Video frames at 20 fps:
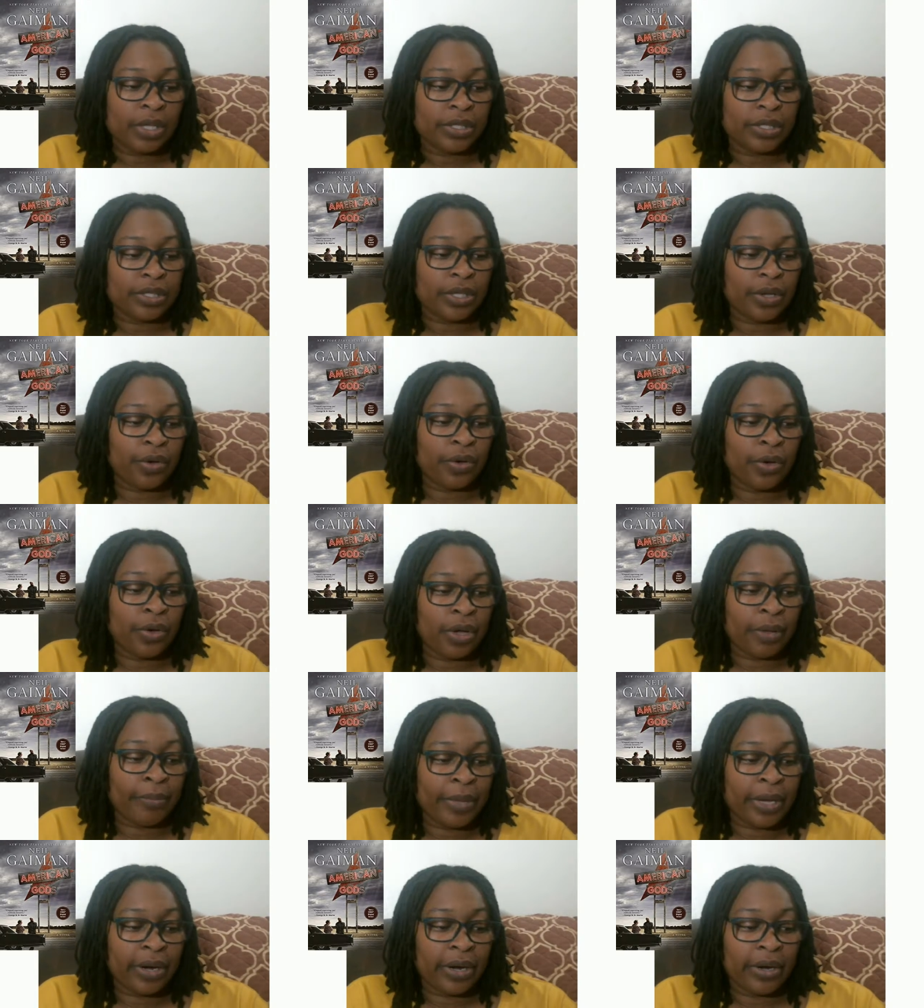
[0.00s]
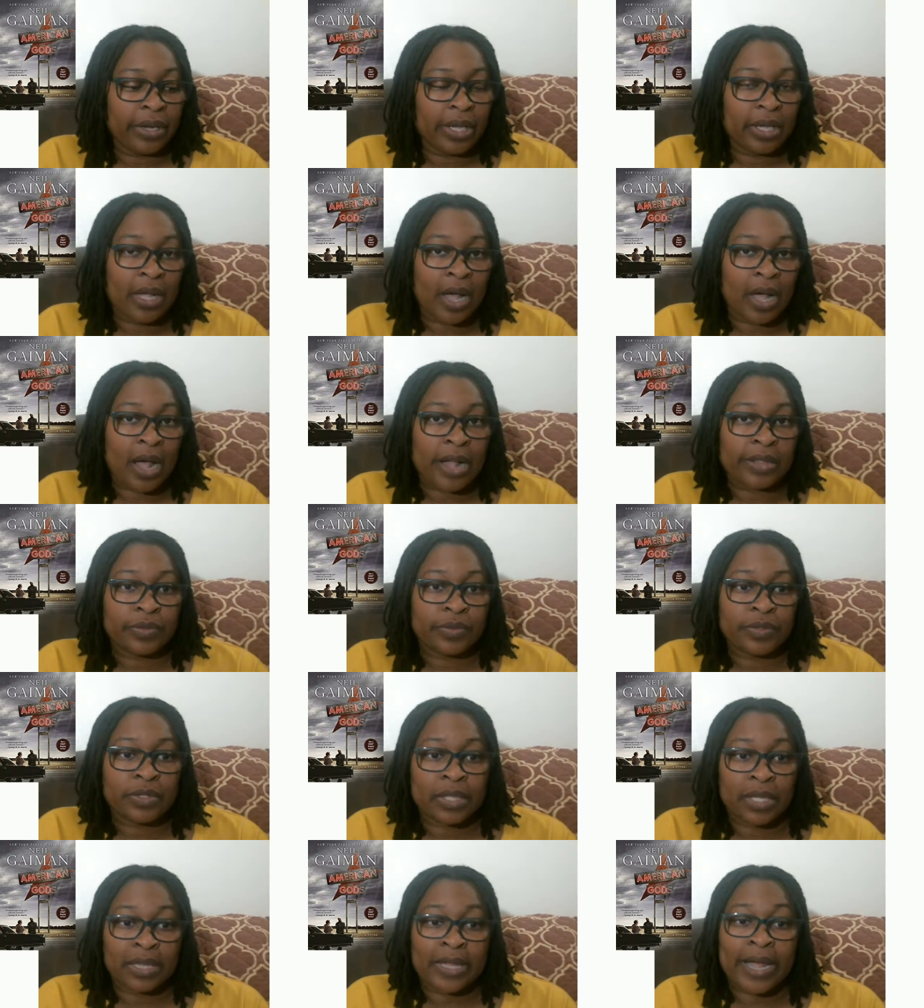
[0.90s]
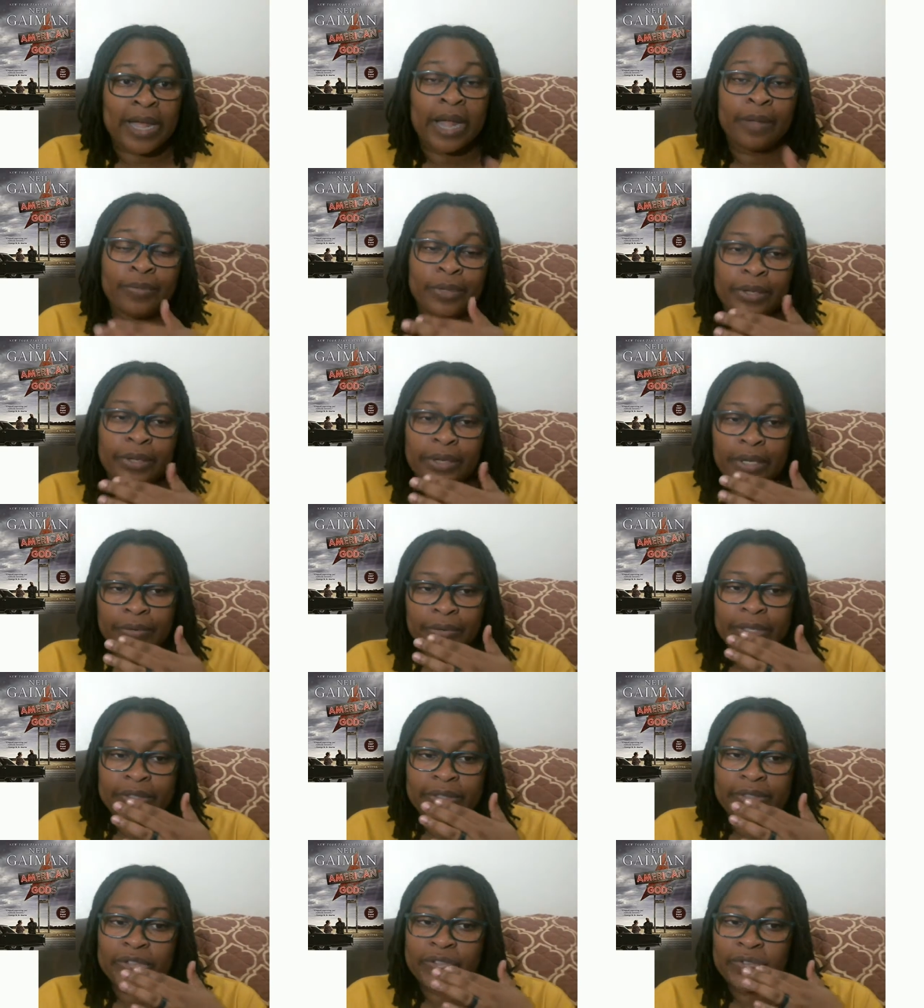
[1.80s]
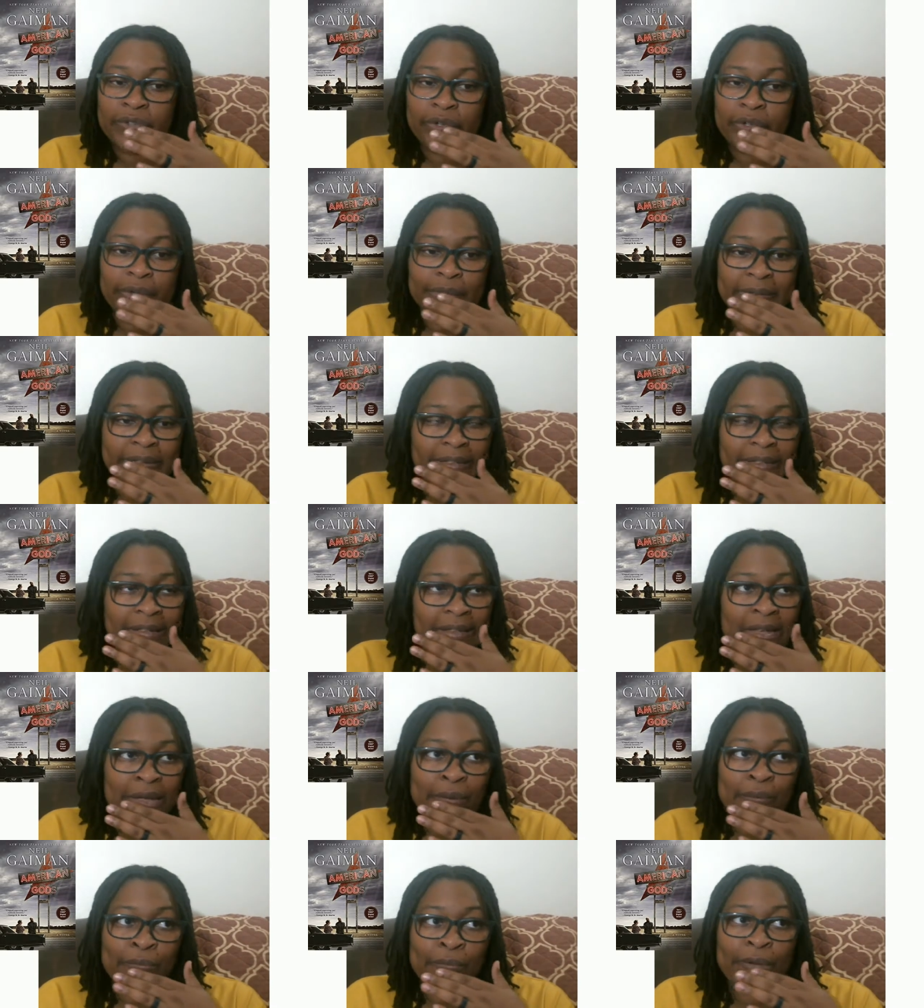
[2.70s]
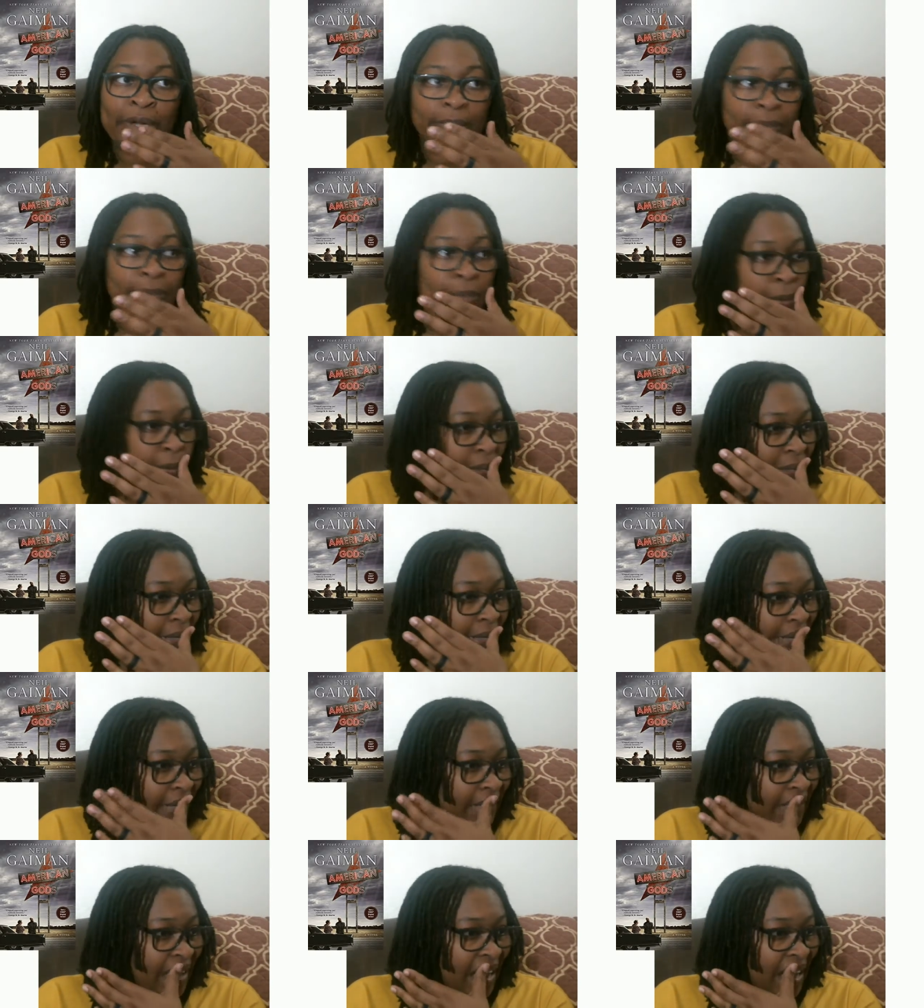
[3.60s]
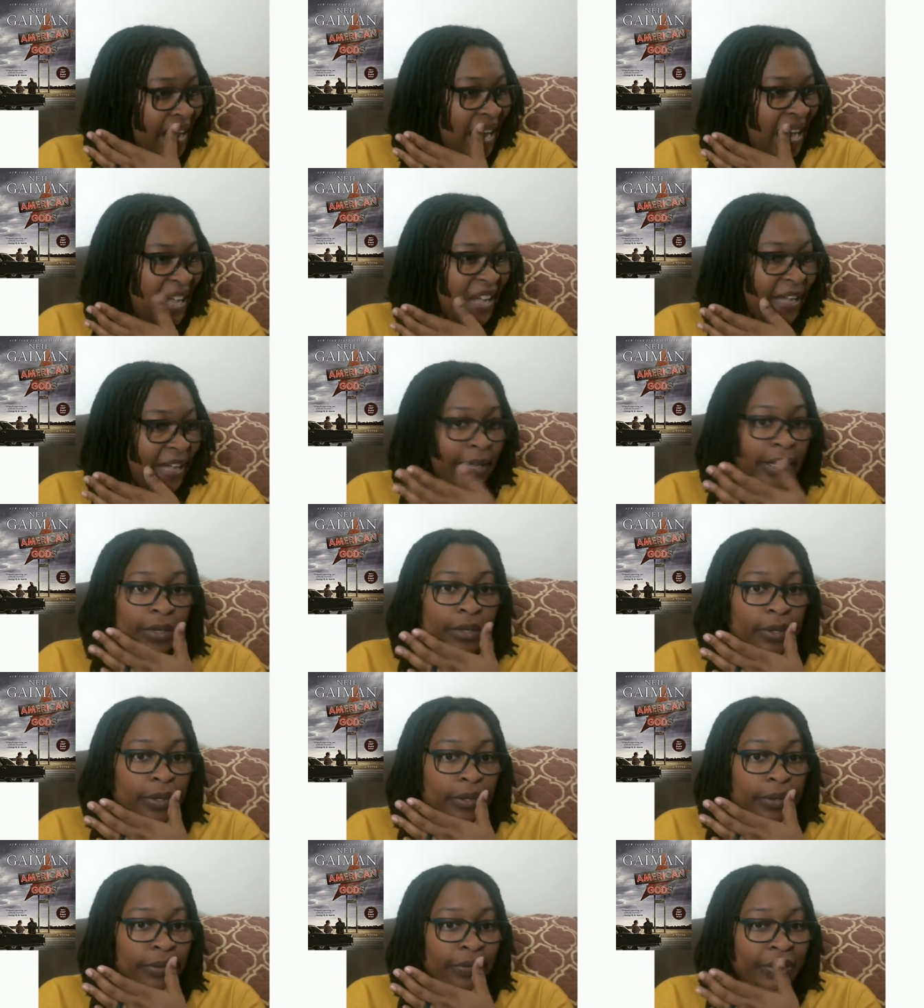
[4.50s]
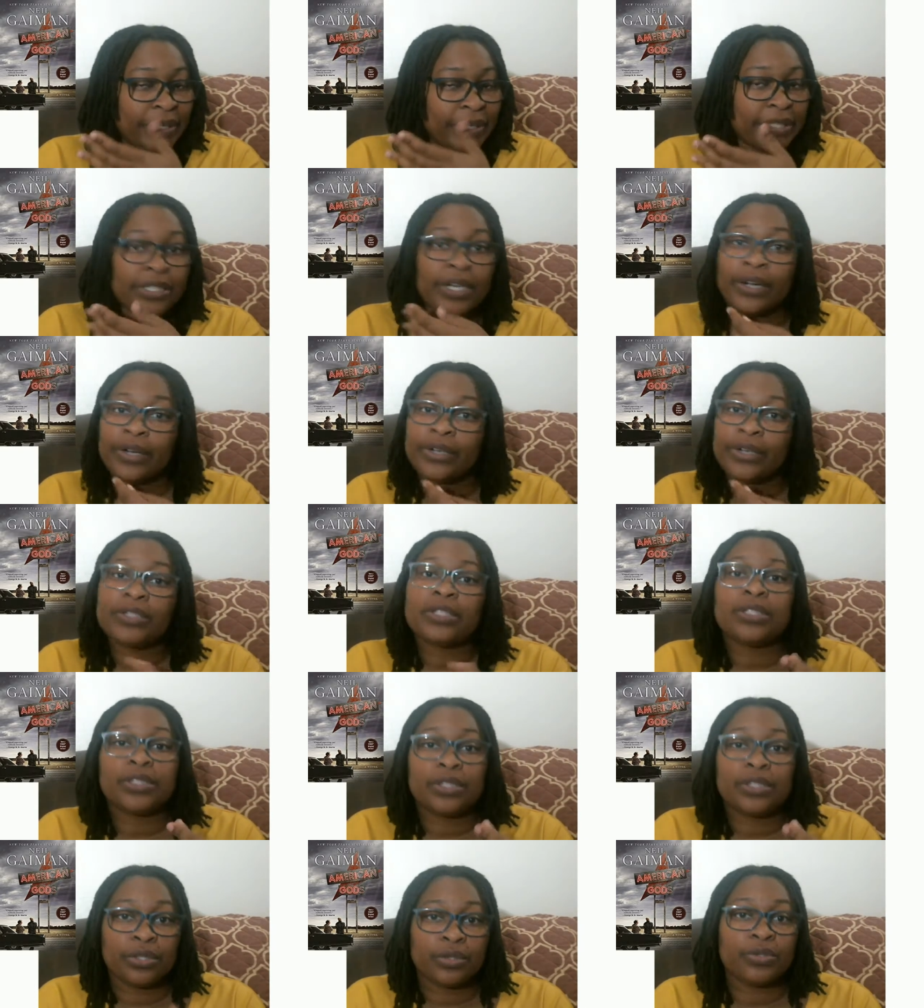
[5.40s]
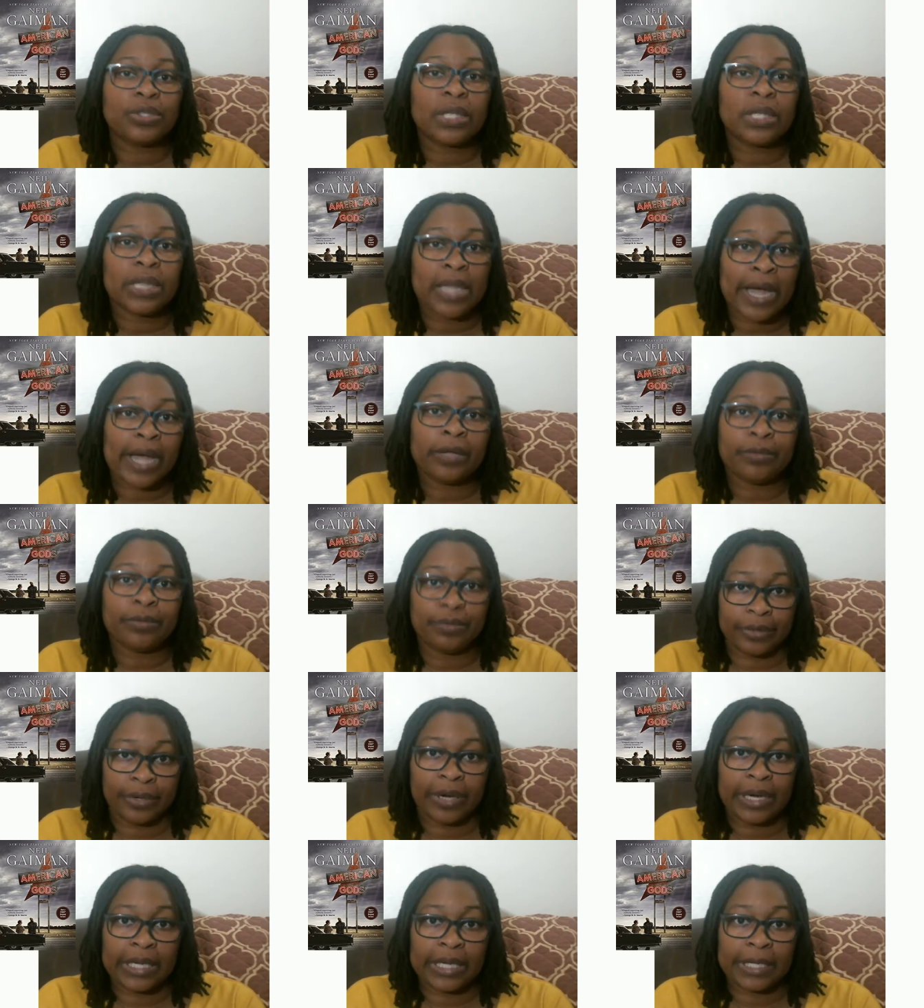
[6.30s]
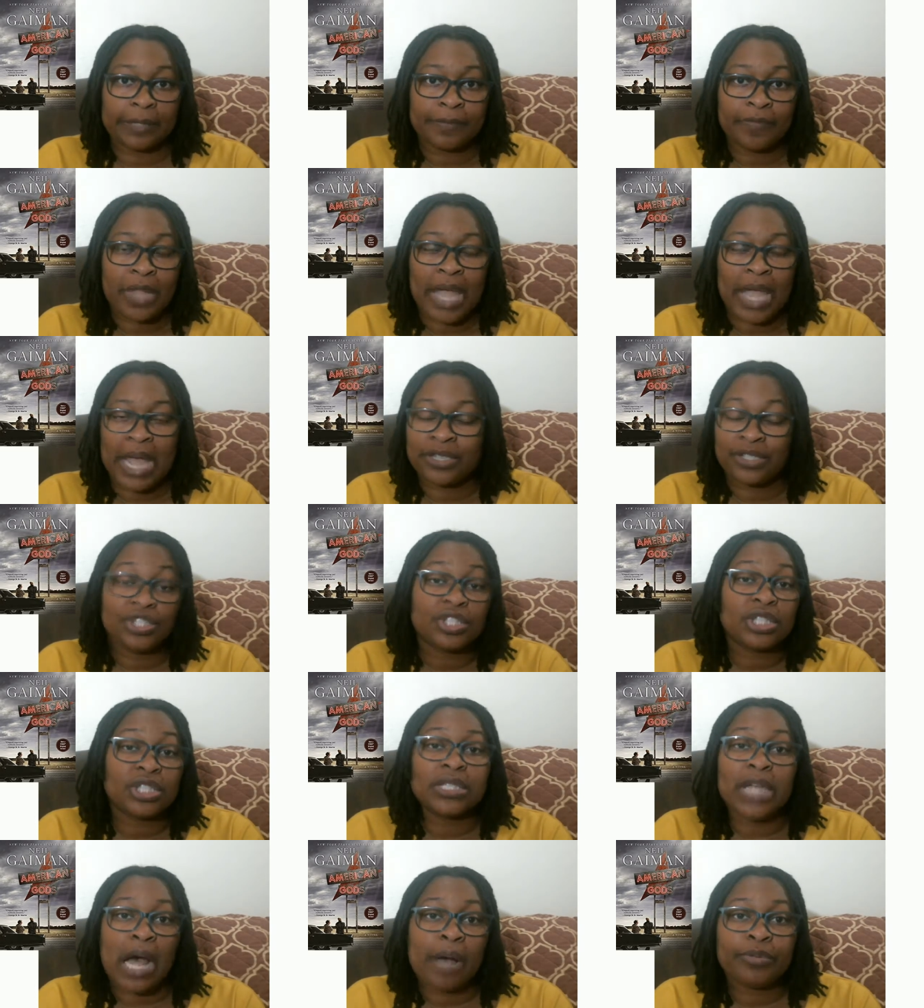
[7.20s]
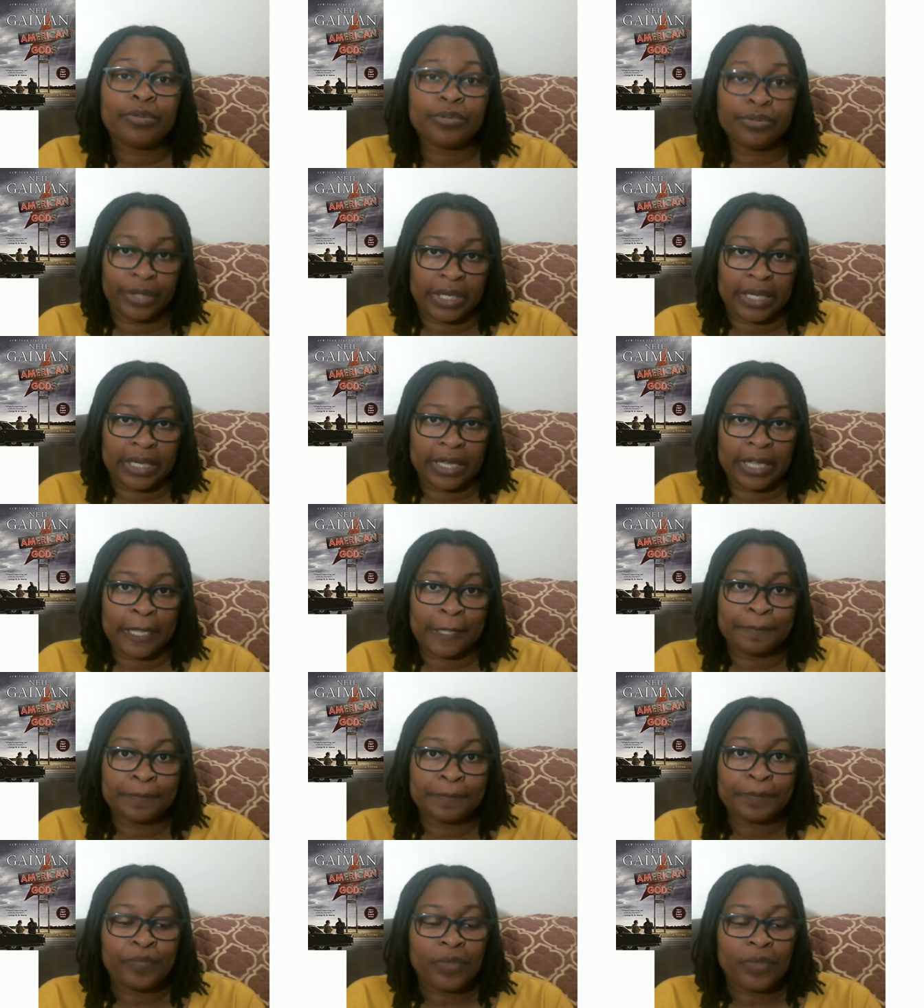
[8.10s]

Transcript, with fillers: So American Gods was a library rental for me. At one point, I returned it to the library. I just stopped reading it,